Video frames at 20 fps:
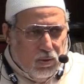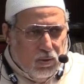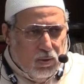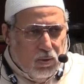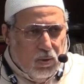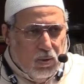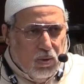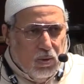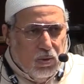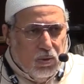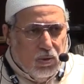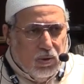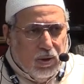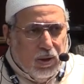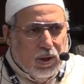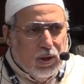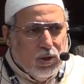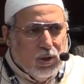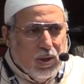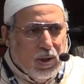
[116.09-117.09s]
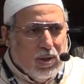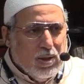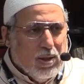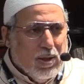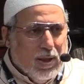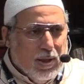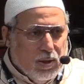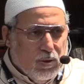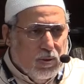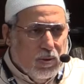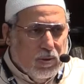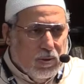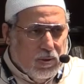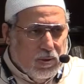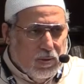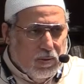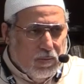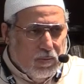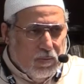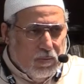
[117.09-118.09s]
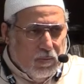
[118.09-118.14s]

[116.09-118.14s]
to teach us lessons.